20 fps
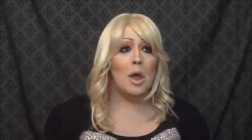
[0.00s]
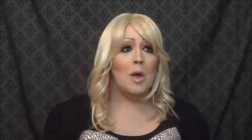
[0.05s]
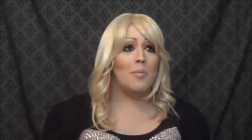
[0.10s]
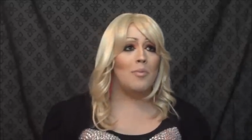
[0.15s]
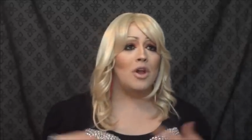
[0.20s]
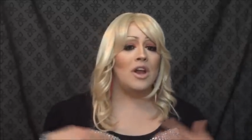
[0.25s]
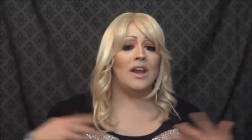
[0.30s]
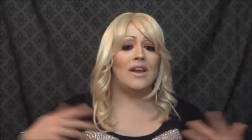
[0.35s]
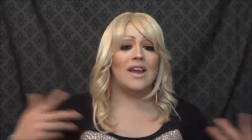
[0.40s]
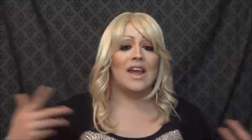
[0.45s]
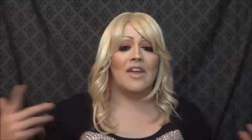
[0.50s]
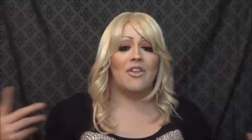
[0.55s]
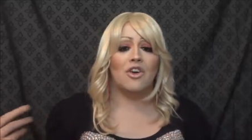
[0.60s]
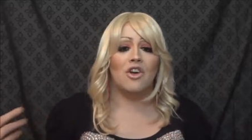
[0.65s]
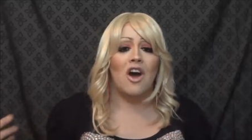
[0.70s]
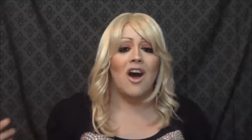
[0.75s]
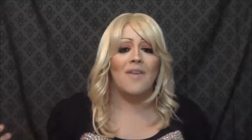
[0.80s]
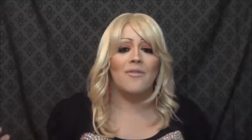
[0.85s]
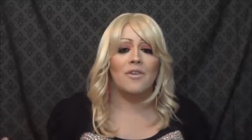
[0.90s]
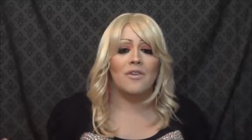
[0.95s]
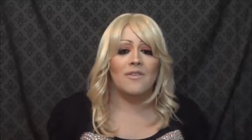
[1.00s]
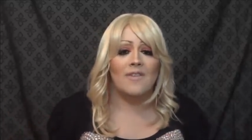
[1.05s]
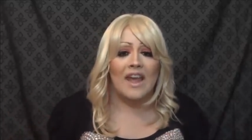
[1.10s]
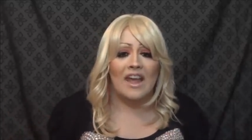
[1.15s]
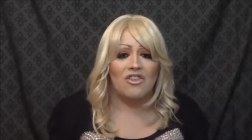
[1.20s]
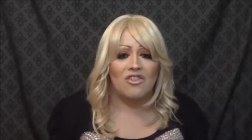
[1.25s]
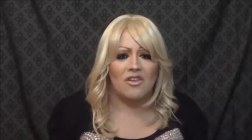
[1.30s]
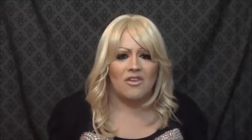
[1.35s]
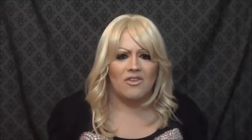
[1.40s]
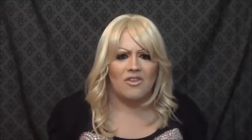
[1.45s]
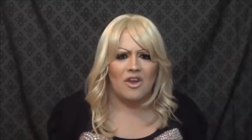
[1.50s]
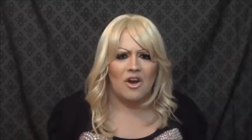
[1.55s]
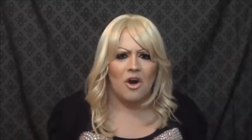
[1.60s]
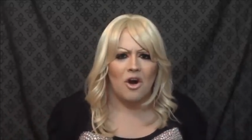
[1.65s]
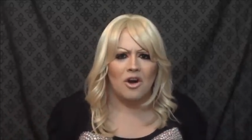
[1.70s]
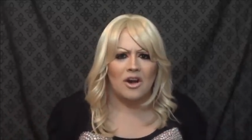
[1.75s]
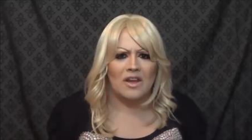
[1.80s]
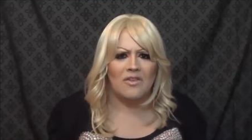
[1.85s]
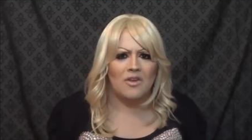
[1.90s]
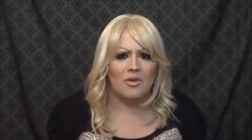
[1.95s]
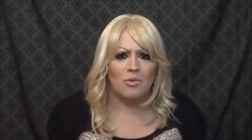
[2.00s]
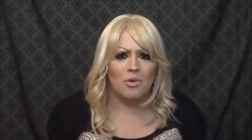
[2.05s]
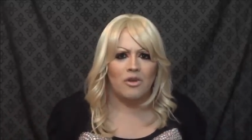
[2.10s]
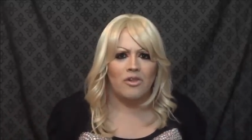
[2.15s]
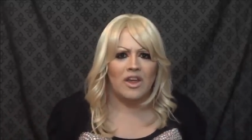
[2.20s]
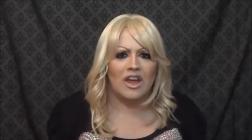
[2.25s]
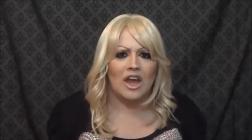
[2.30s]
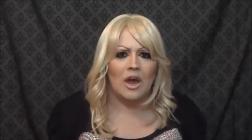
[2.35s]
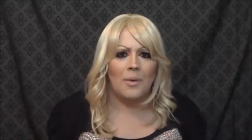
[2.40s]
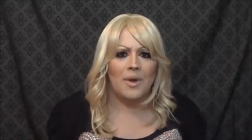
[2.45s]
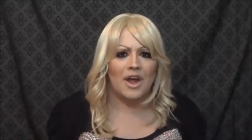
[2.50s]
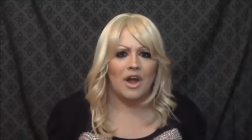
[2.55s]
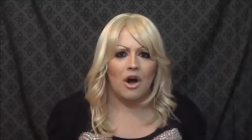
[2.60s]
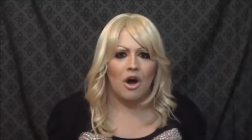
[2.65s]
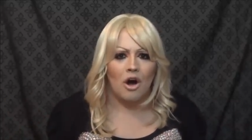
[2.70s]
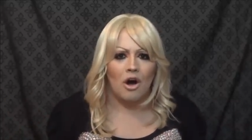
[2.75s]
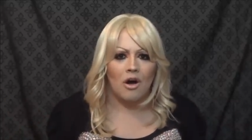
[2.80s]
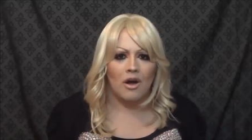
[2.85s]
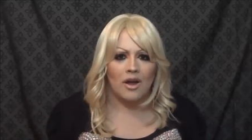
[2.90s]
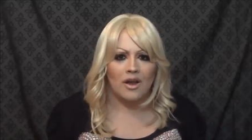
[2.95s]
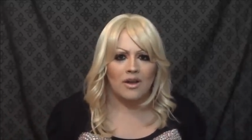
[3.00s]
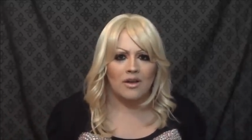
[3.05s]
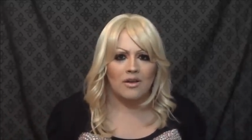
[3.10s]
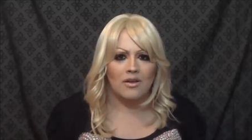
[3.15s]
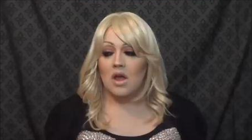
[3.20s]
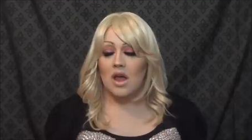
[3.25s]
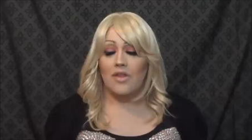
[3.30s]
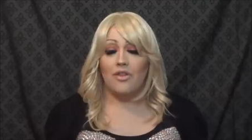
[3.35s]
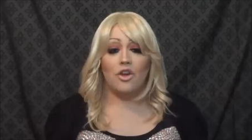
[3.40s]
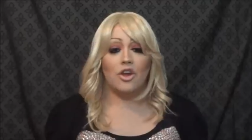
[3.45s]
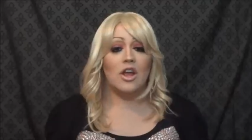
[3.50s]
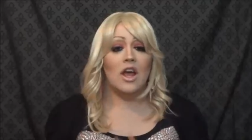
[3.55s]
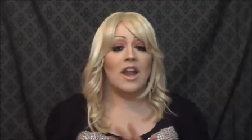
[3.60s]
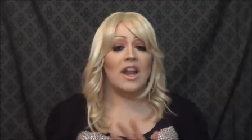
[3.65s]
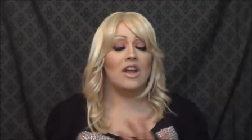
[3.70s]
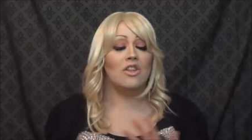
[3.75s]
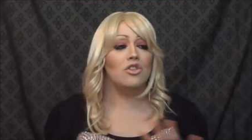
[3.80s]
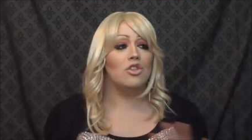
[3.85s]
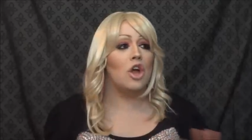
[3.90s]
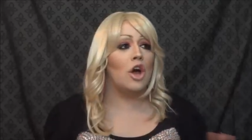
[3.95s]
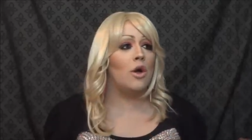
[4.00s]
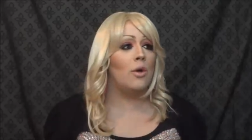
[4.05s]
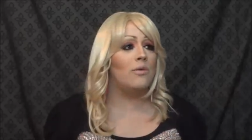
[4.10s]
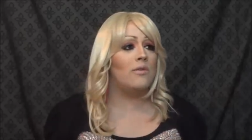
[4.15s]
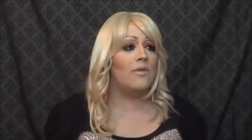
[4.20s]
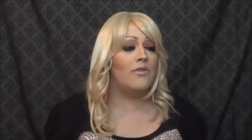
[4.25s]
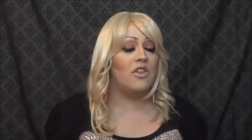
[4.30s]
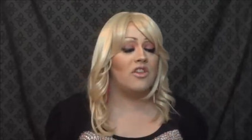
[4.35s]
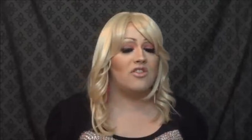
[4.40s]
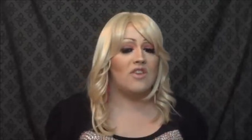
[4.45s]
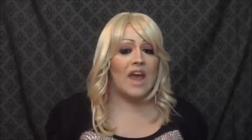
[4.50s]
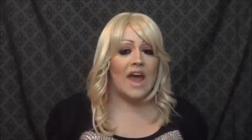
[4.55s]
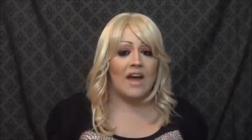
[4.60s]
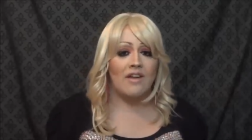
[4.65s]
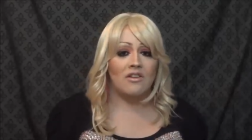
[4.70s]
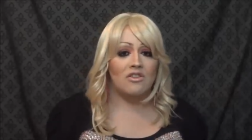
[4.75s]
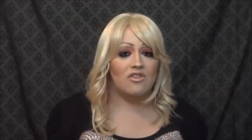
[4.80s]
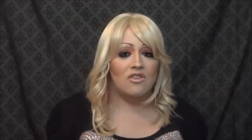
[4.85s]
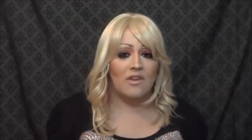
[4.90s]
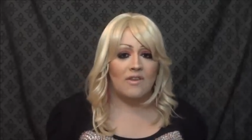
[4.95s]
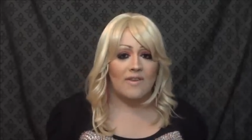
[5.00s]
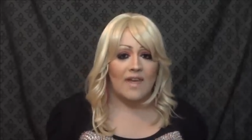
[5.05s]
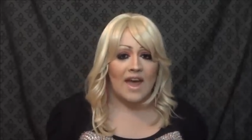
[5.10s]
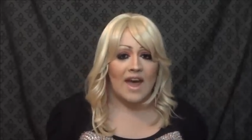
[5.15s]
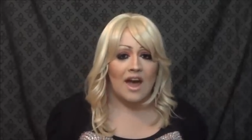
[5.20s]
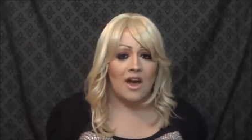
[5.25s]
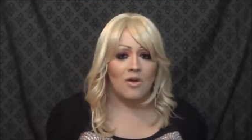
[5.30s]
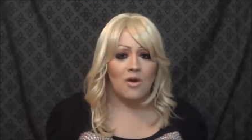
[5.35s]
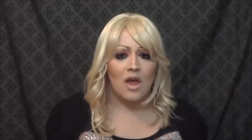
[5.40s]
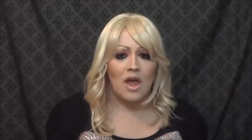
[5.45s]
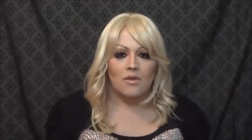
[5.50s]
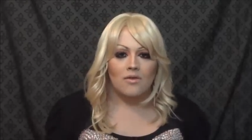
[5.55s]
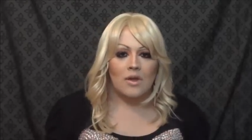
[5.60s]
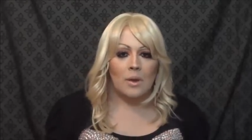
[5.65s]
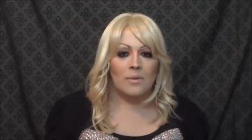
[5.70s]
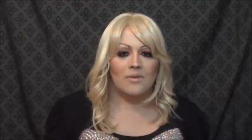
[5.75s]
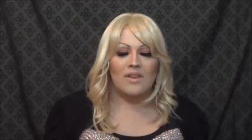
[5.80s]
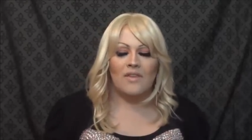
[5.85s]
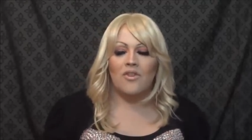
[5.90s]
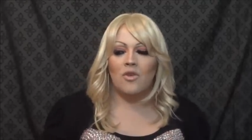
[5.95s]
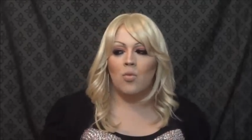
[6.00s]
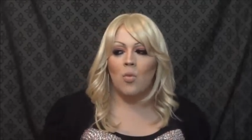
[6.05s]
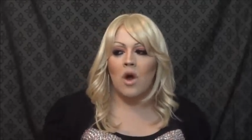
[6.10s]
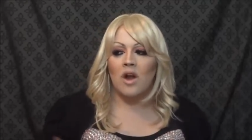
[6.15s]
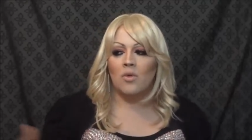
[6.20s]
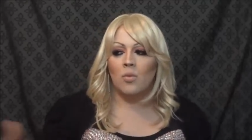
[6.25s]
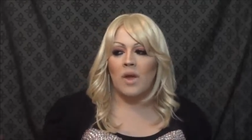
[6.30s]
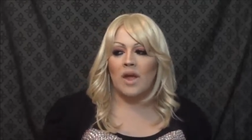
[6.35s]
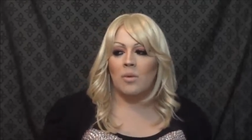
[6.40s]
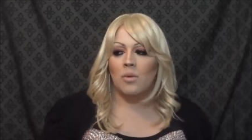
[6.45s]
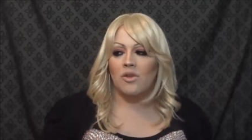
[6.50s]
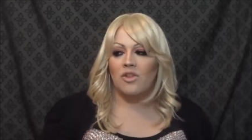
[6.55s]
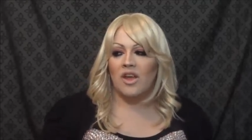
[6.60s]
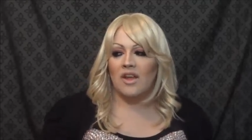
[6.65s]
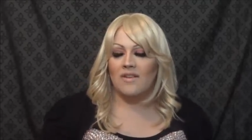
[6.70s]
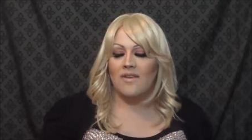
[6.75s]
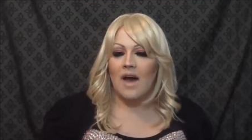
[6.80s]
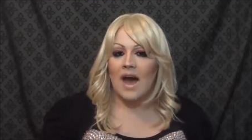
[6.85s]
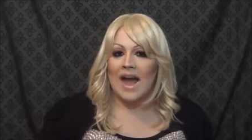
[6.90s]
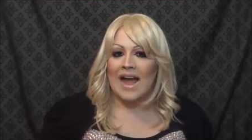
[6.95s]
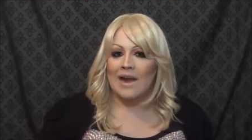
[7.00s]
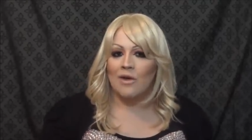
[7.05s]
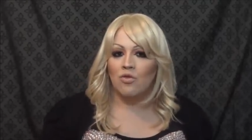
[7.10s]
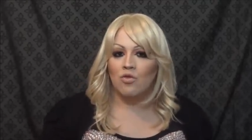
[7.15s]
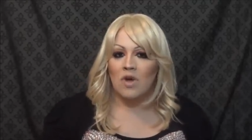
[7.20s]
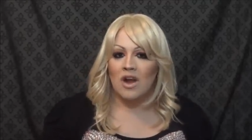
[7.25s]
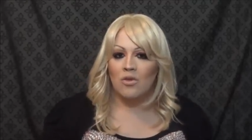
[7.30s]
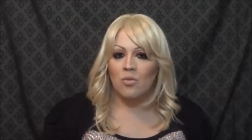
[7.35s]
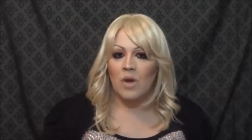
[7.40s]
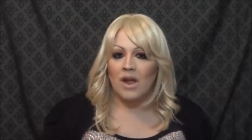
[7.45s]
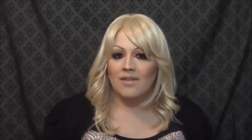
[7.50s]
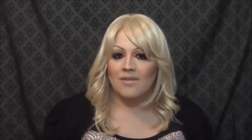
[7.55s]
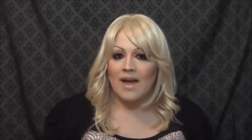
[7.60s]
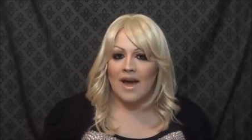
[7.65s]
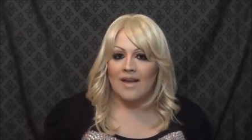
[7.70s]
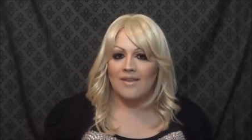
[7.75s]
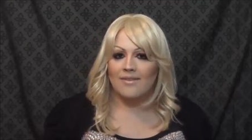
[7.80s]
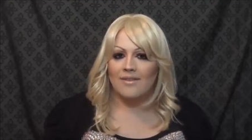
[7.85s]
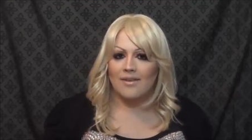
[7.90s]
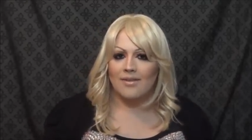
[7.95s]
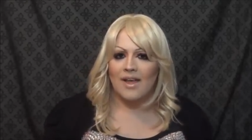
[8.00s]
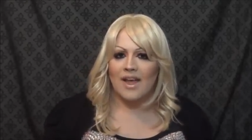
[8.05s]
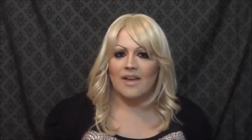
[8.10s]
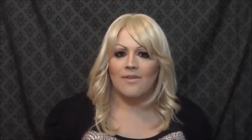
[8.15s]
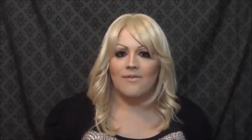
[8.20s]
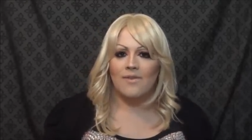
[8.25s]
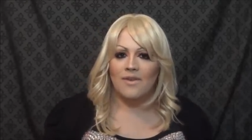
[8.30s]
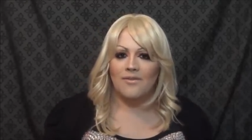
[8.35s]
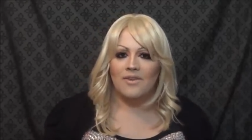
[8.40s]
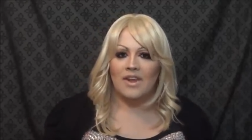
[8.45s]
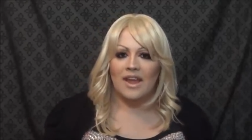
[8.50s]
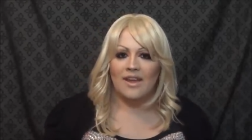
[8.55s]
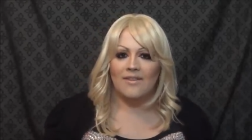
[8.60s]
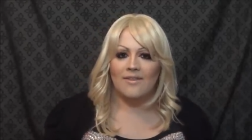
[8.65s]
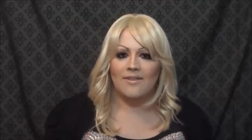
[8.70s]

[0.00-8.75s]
putting together conversations that aren't even really going on. And they're cutting loads of the challenges out. There was even one week where the entire runway lasted like 15